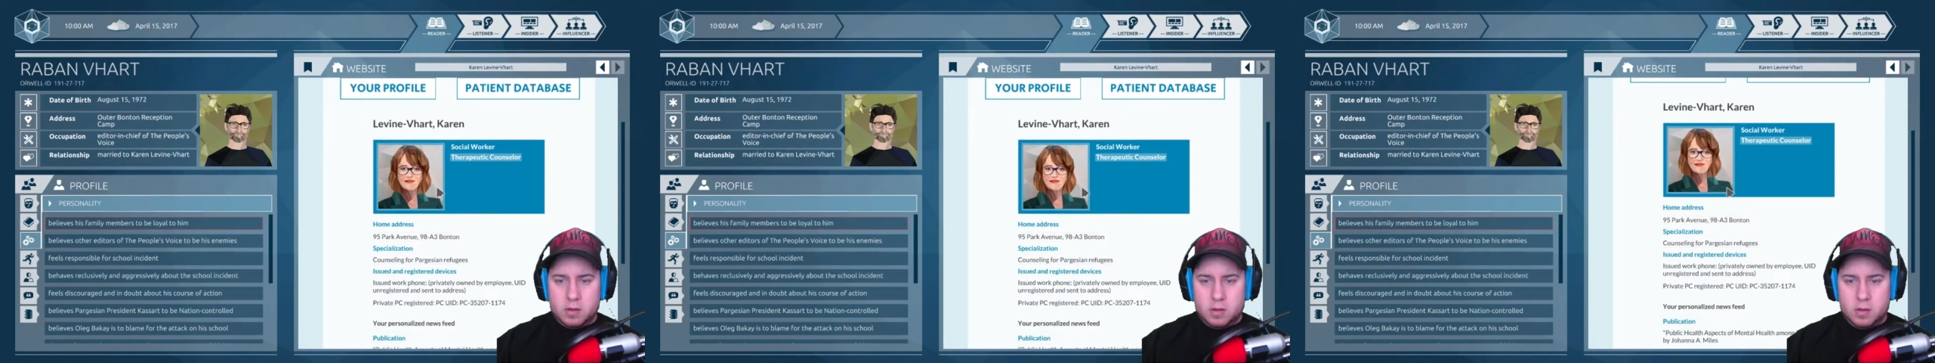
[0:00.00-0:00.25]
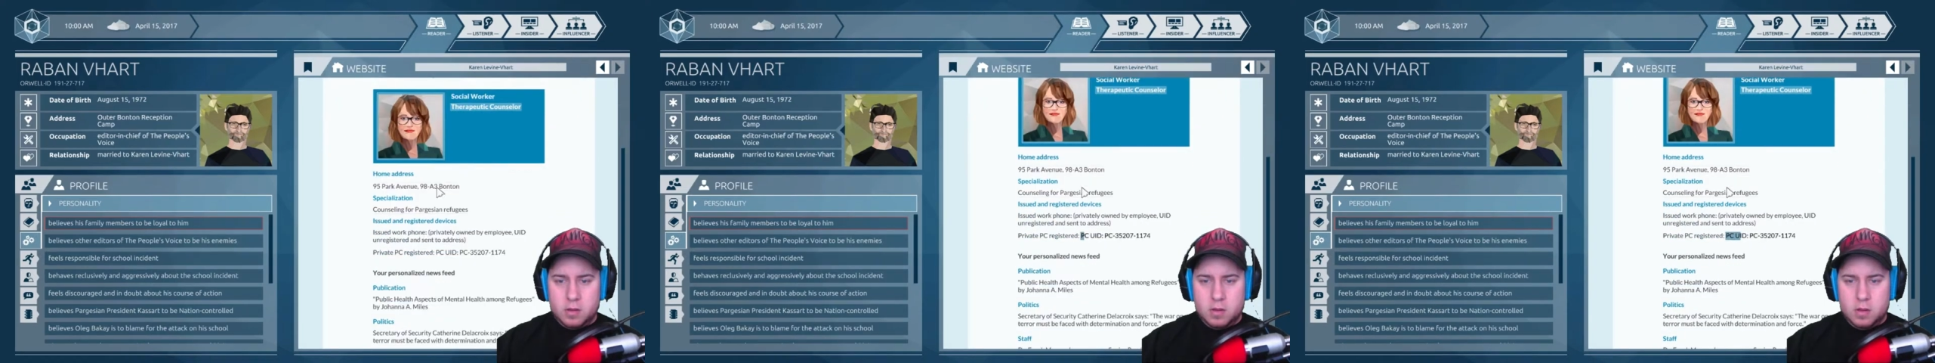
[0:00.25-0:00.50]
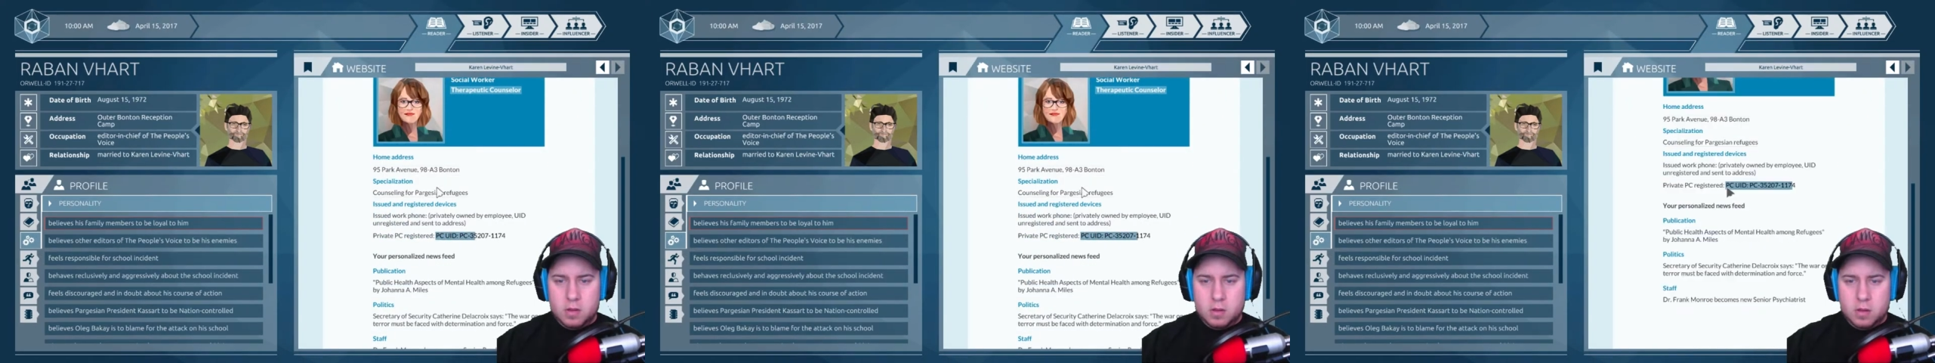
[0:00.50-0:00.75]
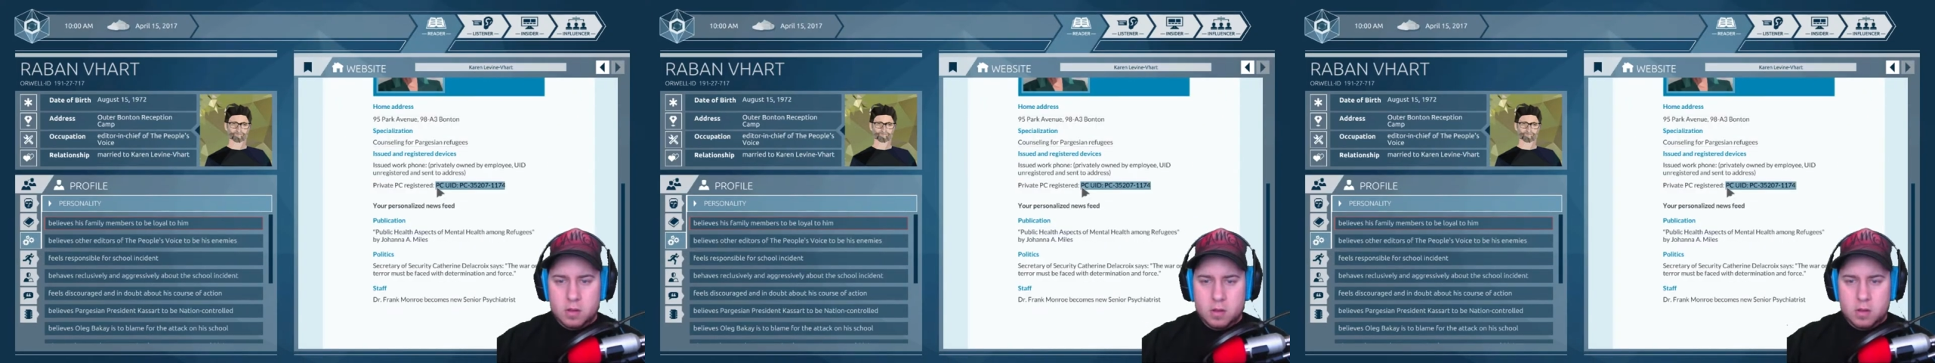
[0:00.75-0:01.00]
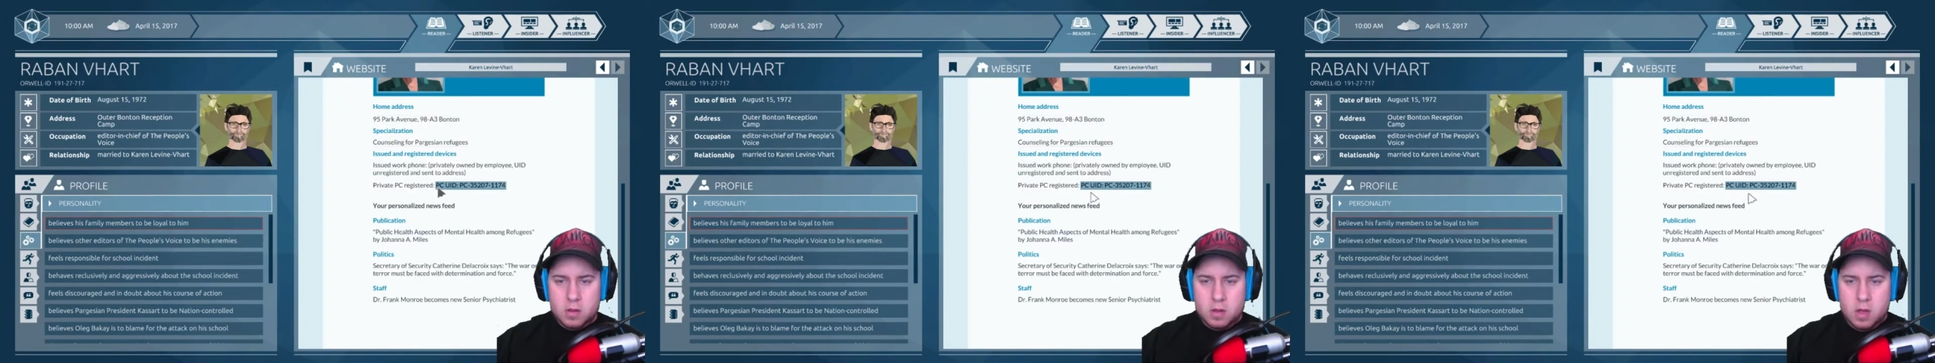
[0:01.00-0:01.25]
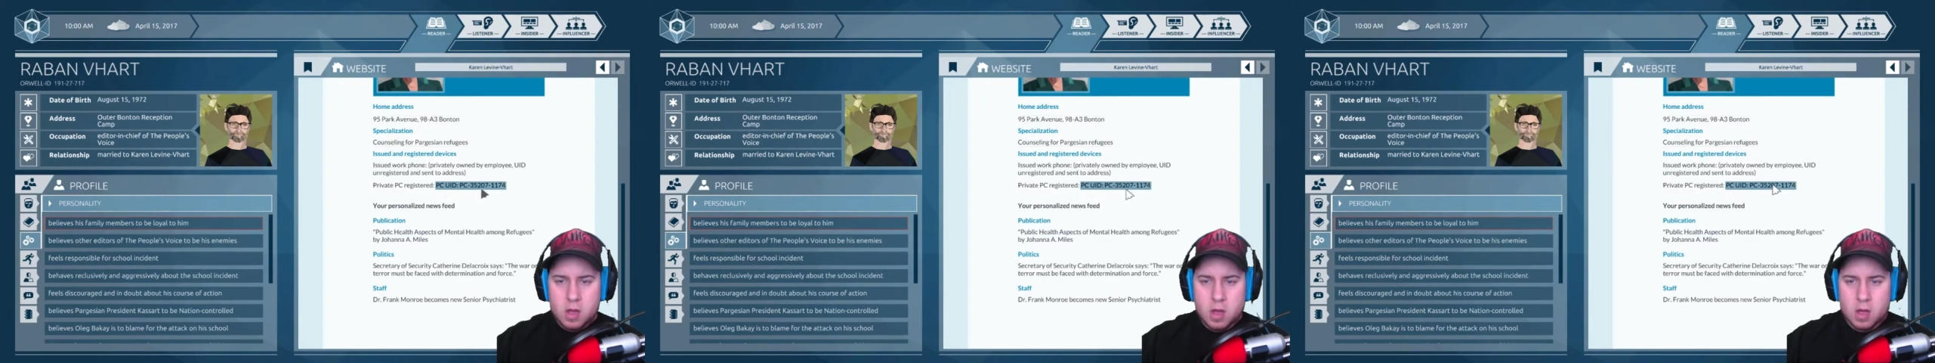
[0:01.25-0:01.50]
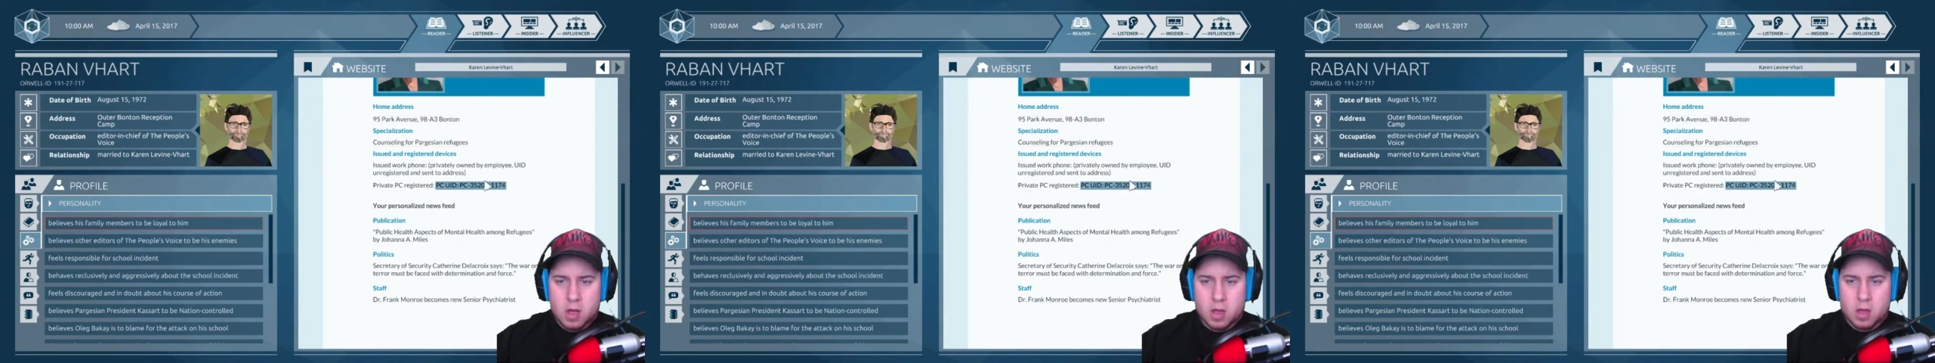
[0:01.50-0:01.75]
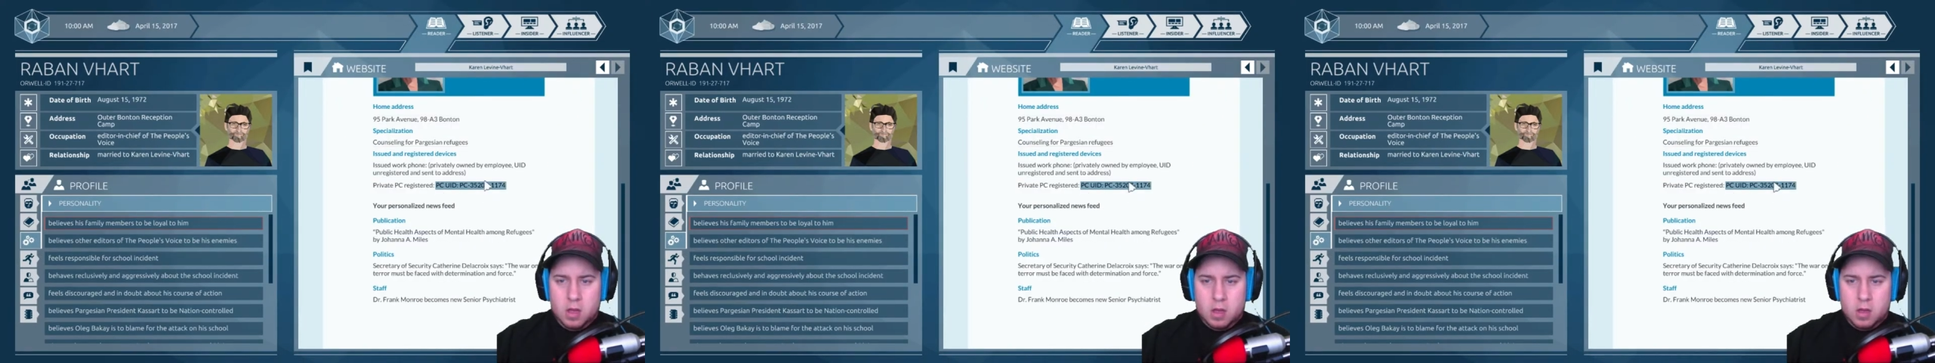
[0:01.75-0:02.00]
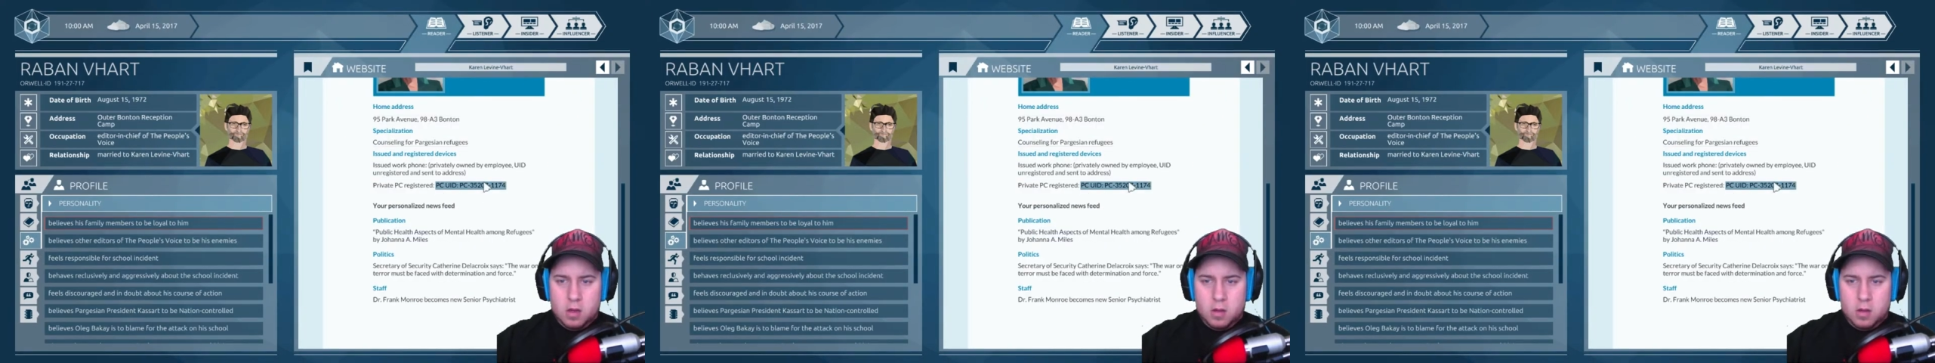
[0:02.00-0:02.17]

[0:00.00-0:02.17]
No one is speaking in this clip.